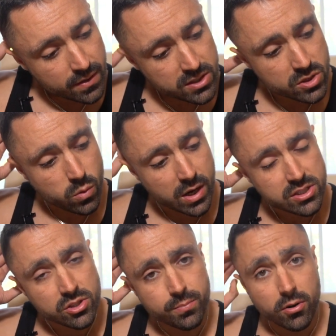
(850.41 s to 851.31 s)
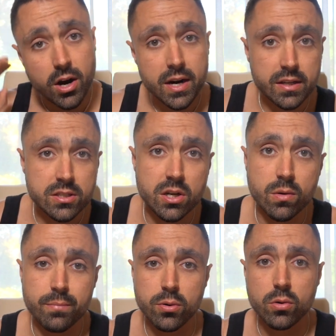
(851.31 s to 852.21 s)
this is why sobriety is
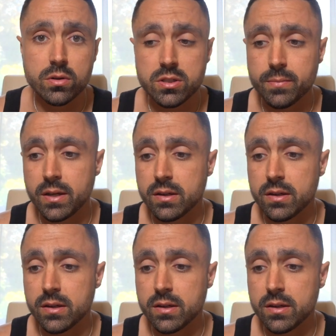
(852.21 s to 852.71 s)
so important to me.